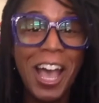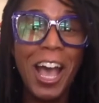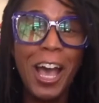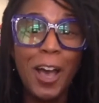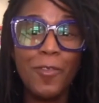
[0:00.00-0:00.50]

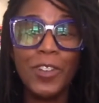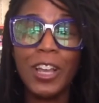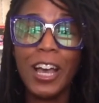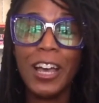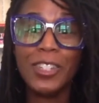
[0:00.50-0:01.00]
of
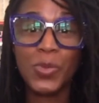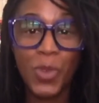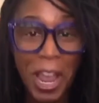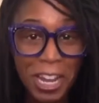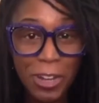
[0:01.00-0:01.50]
us
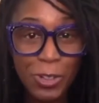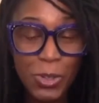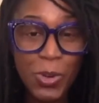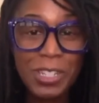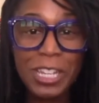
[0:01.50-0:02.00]
writing our
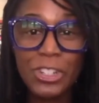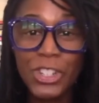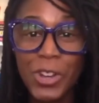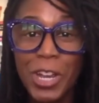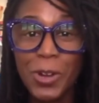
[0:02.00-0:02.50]
stories and
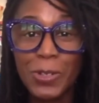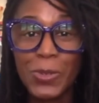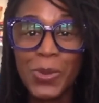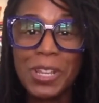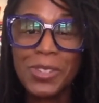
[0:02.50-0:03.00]
sharing our
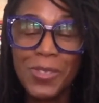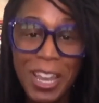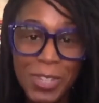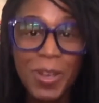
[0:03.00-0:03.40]
stories. So that's why